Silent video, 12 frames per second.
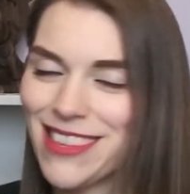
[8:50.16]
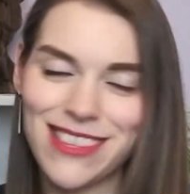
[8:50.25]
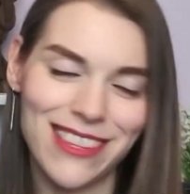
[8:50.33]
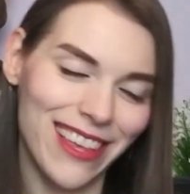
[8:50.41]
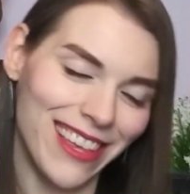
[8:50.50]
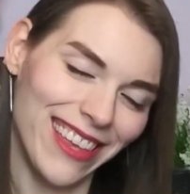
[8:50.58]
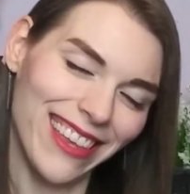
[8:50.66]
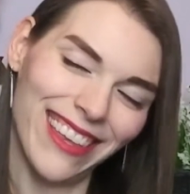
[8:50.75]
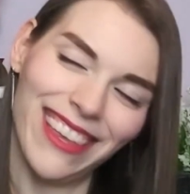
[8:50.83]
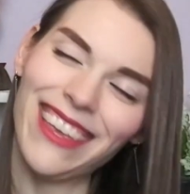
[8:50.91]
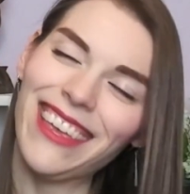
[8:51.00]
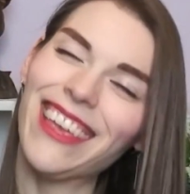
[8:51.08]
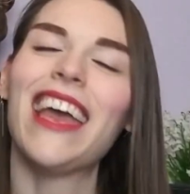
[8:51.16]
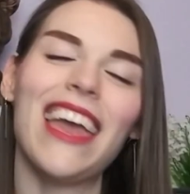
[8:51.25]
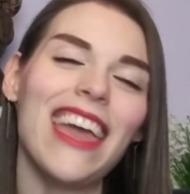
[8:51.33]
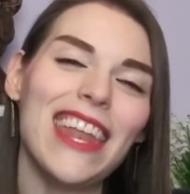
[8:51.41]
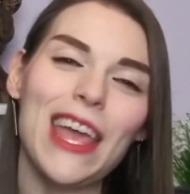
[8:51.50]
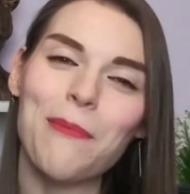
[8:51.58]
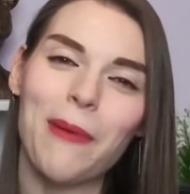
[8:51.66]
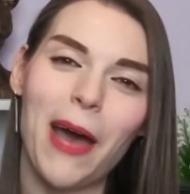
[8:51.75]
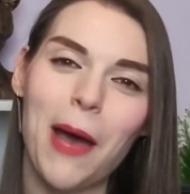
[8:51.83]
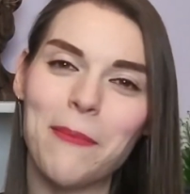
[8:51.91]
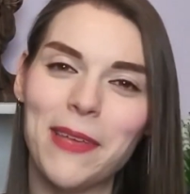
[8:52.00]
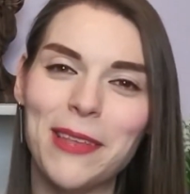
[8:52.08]
It's, it ain't
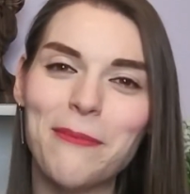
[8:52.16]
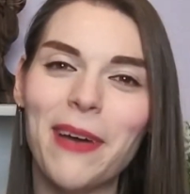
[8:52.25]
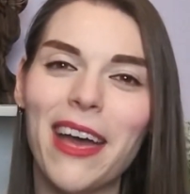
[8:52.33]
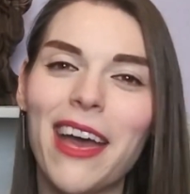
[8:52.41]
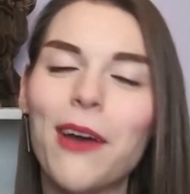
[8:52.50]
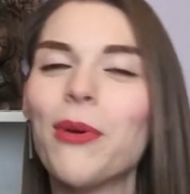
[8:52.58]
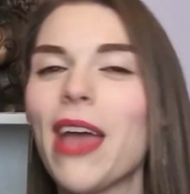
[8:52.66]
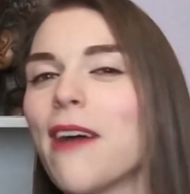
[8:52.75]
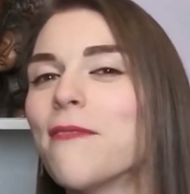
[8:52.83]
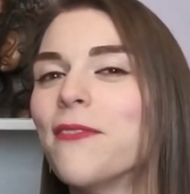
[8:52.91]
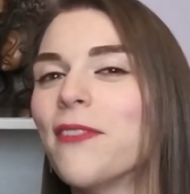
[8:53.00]
popping, but we have